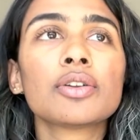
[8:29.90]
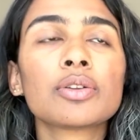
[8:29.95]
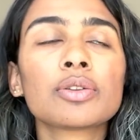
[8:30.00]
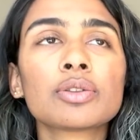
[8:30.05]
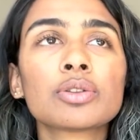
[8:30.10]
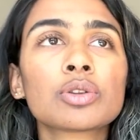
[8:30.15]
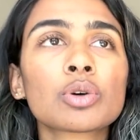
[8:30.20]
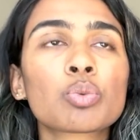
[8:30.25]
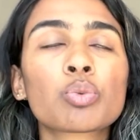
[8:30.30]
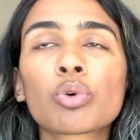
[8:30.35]

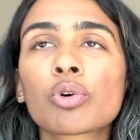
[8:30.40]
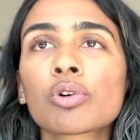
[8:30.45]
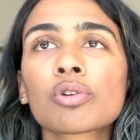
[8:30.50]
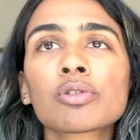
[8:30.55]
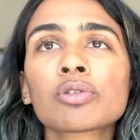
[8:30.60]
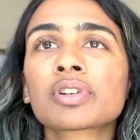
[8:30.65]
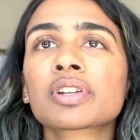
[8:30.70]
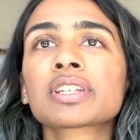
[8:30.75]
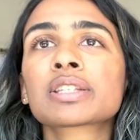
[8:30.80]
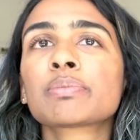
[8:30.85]
the
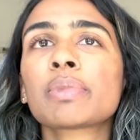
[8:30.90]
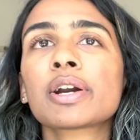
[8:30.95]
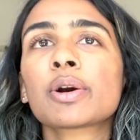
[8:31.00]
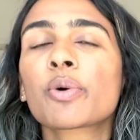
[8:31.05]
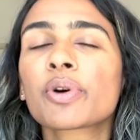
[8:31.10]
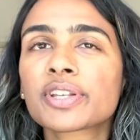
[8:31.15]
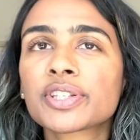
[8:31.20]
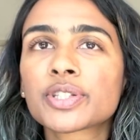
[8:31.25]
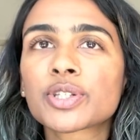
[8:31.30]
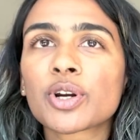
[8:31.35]
world is my
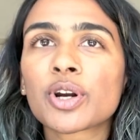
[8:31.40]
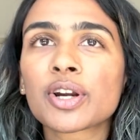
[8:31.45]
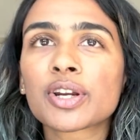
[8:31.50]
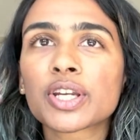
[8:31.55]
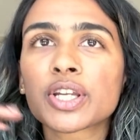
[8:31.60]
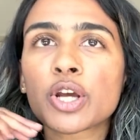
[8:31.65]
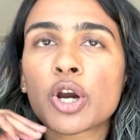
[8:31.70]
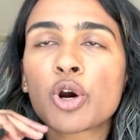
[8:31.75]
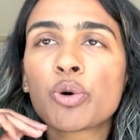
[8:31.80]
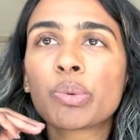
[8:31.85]
oyster,
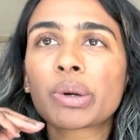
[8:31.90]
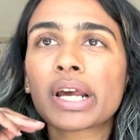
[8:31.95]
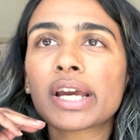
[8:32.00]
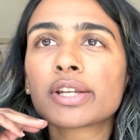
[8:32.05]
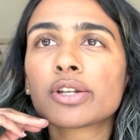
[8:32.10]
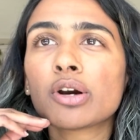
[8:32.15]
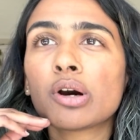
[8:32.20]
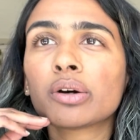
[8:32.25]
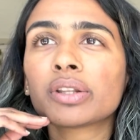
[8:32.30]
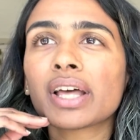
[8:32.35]
but I
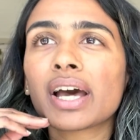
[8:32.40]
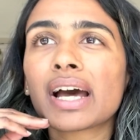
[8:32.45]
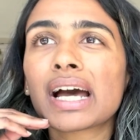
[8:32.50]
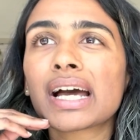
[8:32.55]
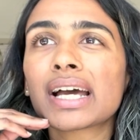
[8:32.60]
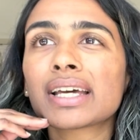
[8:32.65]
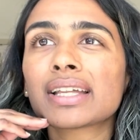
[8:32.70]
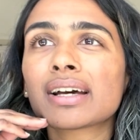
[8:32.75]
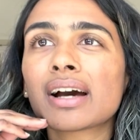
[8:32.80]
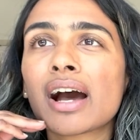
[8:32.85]
know
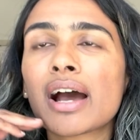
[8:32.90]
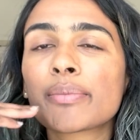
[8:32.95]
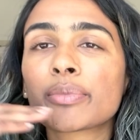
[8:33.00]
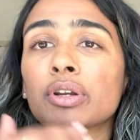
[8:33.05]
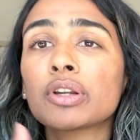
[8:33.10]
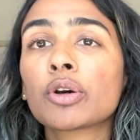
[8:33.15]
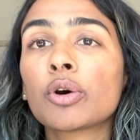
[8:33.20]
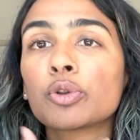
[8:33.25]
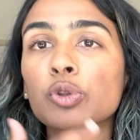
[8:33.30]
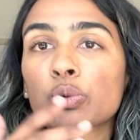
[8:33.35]
that I'm
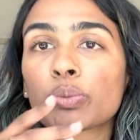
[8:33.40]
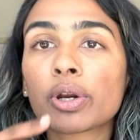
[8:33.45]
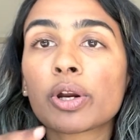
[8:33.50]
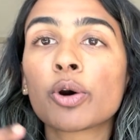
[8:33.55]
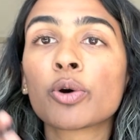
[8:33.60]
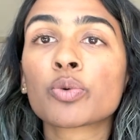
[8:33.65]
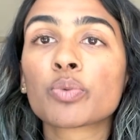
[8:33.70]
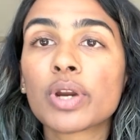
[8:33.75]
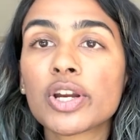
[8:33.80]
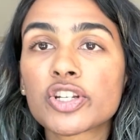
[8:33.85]
going to go through my
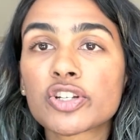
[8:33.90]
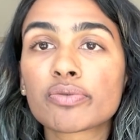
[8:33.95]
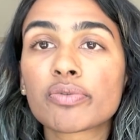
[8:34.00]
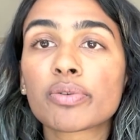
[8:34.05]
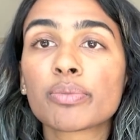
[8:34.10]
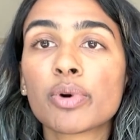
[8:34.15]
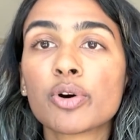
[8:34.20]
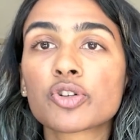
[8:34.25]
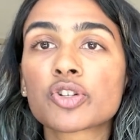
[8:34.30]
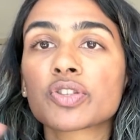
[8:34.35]
own range of
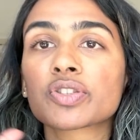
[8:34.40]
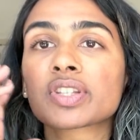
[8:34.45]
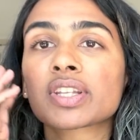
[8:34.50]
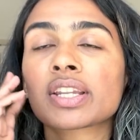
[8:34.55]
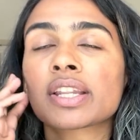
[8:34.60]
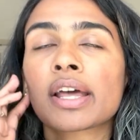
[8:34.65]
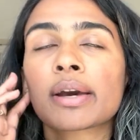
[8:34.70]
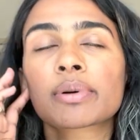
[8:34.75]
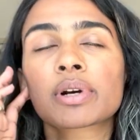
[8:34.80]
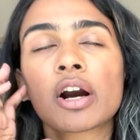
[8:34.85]
emotions in
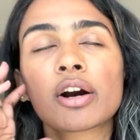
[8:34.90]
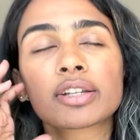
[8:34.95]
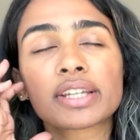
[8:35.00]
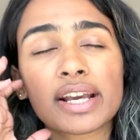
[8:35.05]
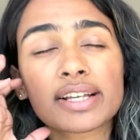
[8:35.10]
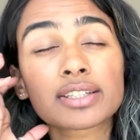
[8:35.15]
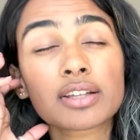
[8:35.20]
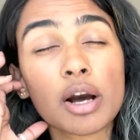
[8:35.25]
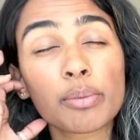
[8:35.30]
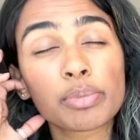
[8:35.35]
the
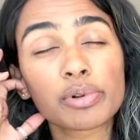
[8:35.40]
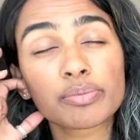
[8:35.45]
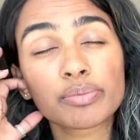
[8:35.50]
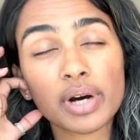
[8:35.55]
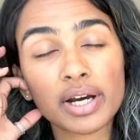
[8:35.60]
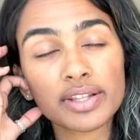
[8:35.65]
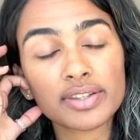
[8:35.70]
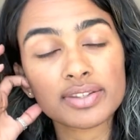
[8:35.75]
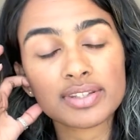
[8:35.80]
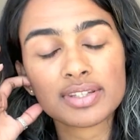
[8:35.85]
next couple
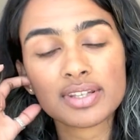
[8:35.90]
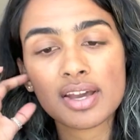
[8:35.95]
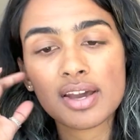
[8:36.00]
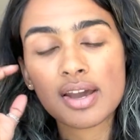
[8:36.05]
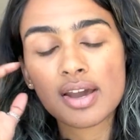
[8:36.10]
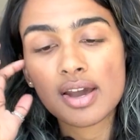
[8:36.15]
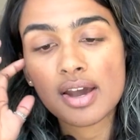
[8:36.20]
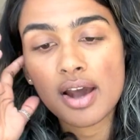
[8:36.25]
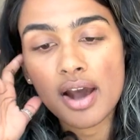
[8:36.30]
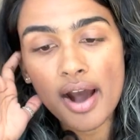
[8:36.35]
months.
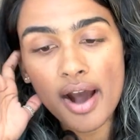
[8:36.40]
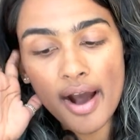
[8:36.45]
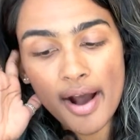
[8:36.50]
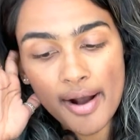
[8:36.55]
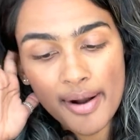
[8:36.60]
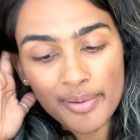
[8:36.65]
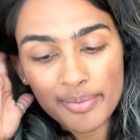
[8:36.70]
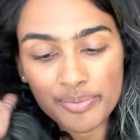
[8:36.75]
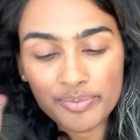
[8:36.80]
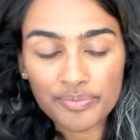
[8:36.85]

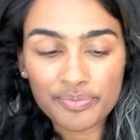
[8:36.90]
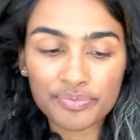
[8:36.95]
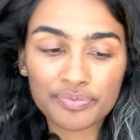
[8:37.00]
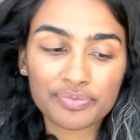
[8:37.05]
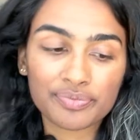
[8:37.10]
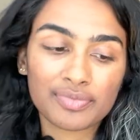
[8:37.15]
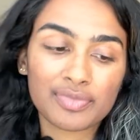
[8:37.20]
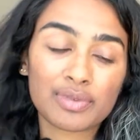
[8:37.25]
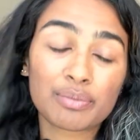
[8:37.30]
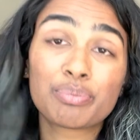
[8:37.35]

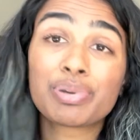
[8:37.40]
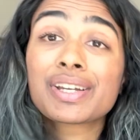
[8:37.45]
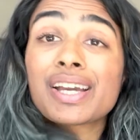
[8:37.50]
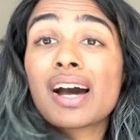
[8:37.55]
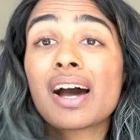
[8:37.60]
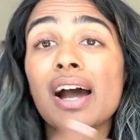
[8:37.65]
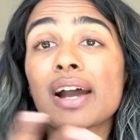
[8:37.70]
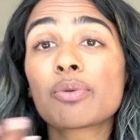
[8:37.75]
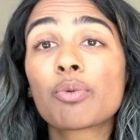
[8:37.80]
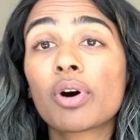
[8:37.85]
But
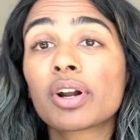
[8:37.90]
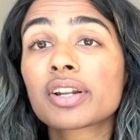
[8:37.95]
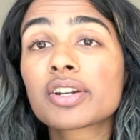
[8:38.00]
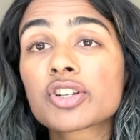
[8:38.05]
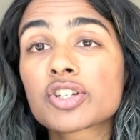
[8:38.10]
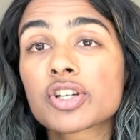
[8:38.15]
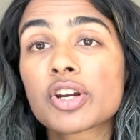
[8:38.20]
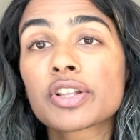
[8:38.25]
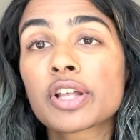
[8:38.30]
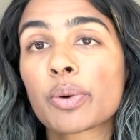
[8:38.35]
yeah, I wanted to
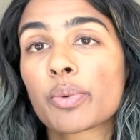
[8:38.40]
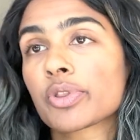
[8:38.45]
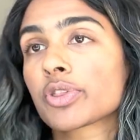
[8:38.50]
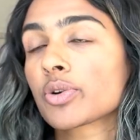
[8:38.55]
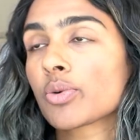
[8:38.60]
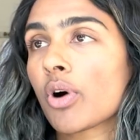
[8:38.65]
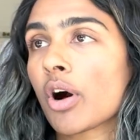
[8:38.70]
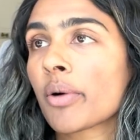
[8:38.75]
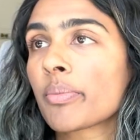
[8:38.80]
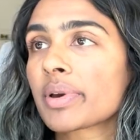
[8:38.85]
share that with
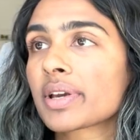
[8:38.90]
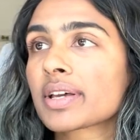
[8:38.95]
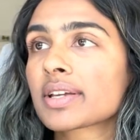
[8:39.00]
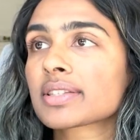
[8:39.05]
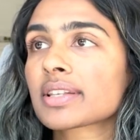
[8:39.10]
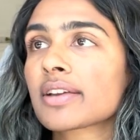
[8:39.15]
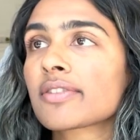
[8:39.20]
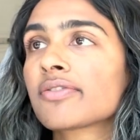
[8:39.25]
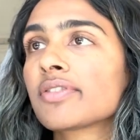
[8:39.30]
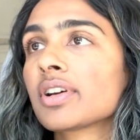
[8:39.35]
you all, because
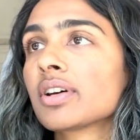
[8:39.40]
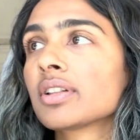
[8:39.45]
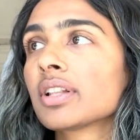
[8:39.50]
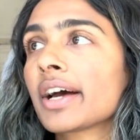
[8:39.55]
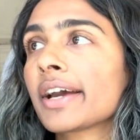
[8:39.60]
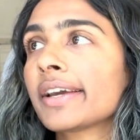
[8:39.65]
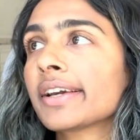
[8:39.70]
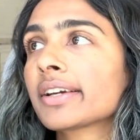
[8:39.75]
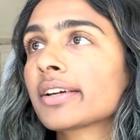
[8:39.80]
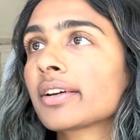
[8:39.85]
I feel
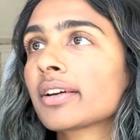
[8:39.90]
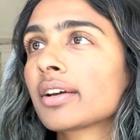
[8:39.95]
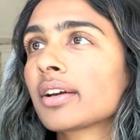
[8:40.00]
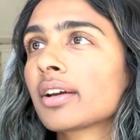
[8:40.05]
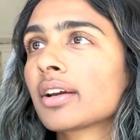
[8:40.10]
like,